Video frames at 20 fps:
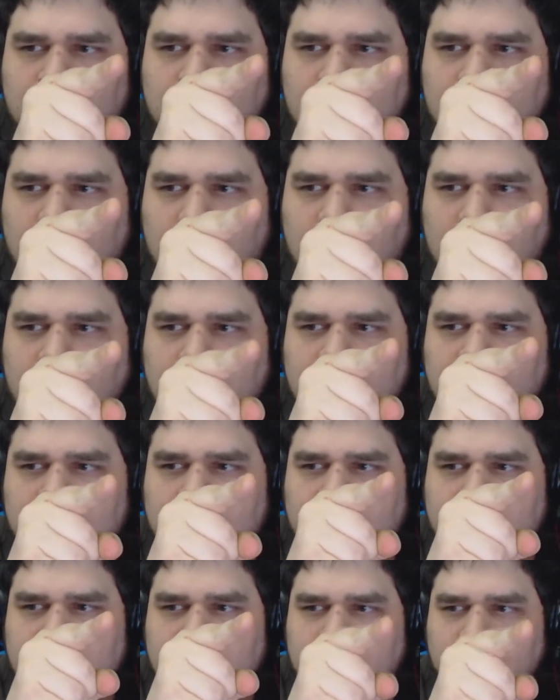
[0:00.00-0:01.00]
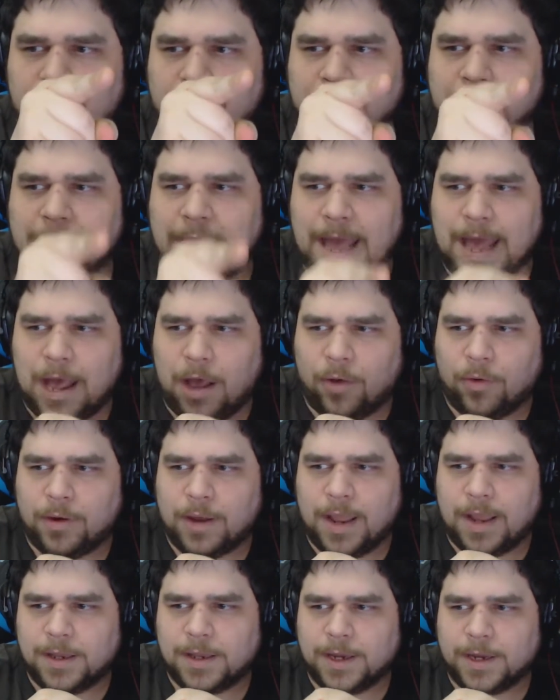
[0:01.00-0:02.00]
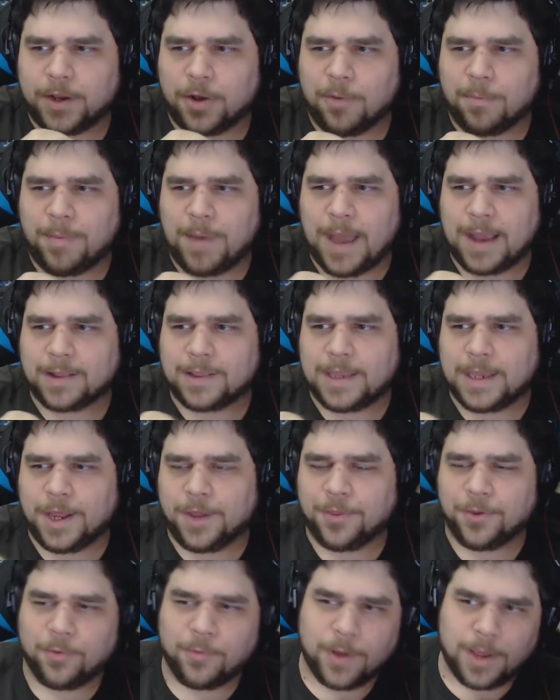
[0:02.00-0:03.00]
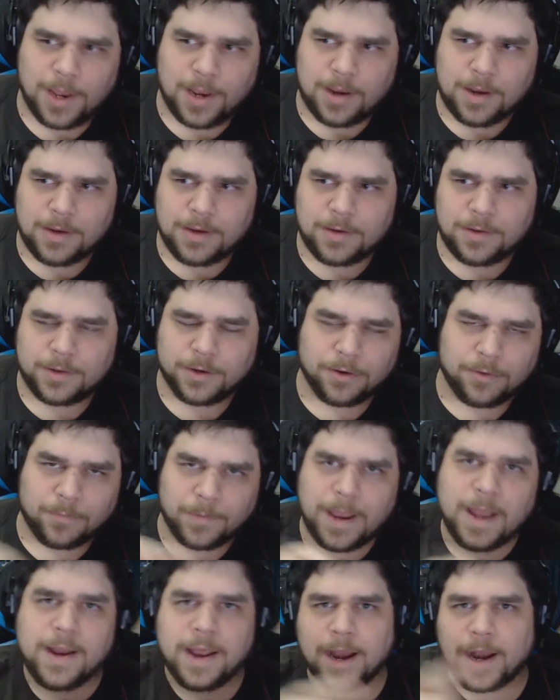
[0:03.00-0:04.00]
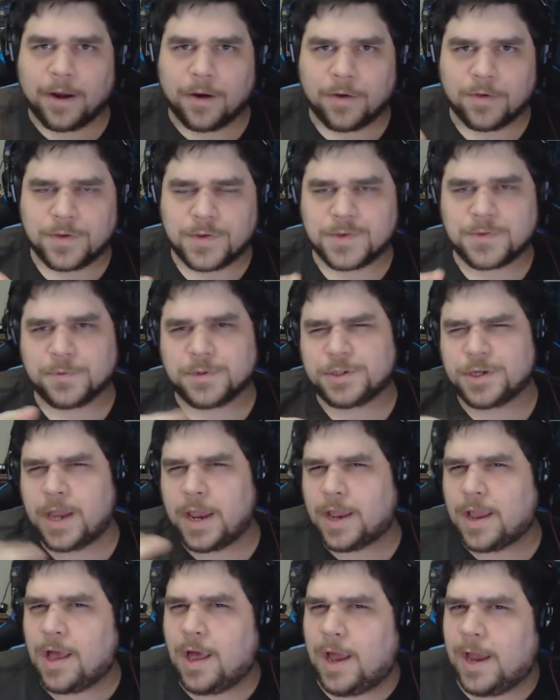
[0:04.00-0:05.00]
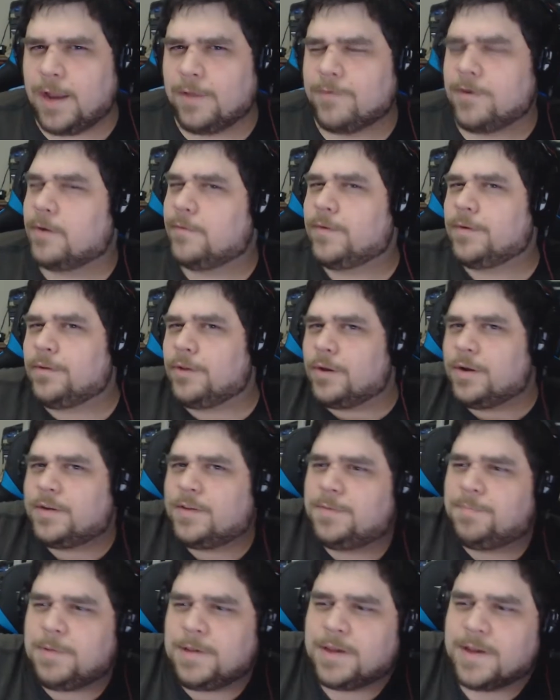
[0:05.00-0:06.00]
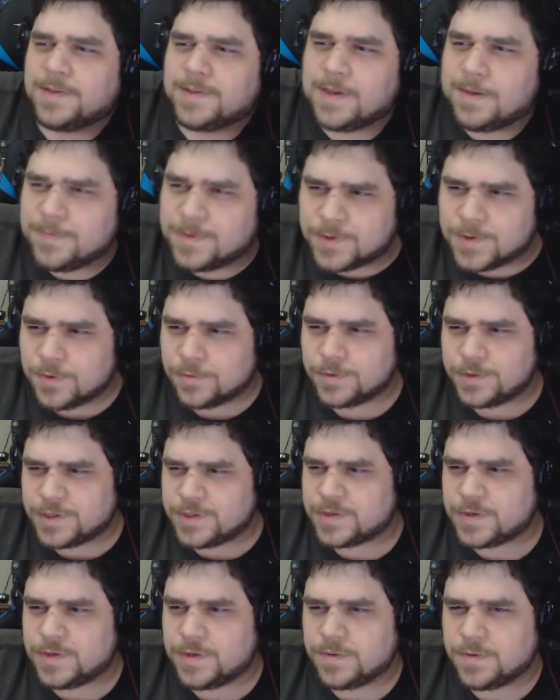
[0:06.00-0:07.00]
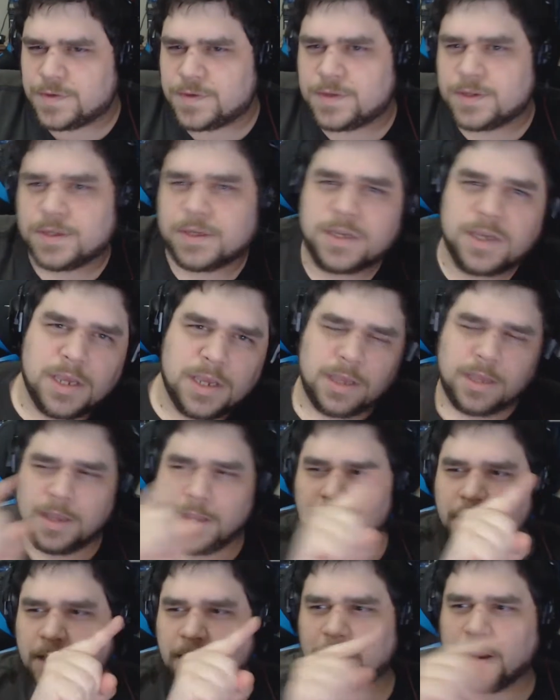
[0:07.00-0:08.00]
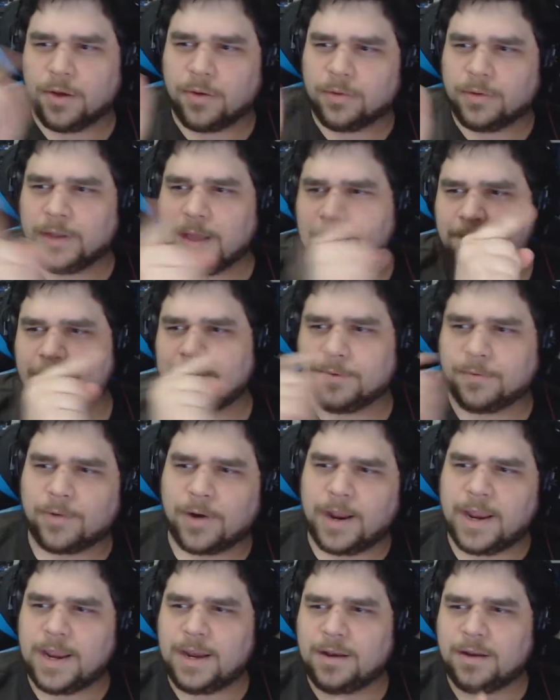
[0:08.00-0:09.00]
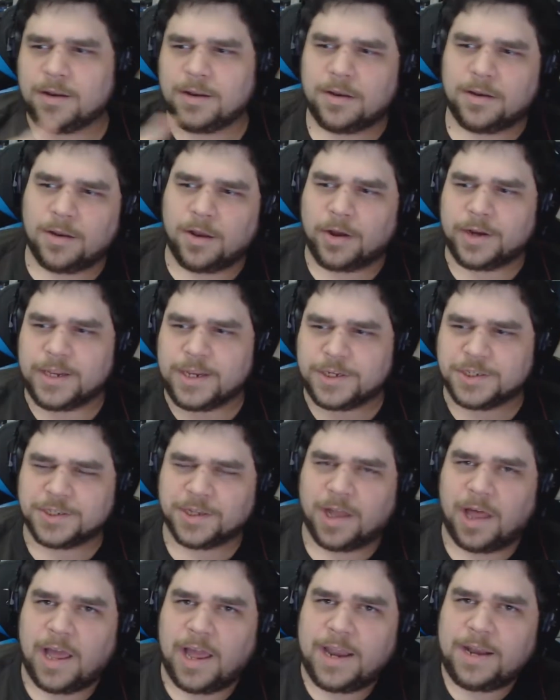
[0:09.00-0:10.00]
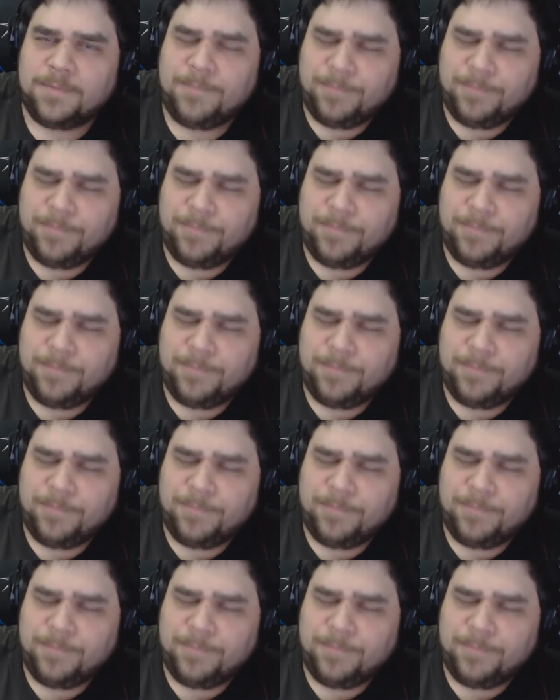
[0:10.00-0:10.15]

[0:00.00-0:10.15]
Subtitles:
Then they go down, and then they go back the other way. There are red arrows, which I kind of overlooked because I'm so just used to, left to right on each line.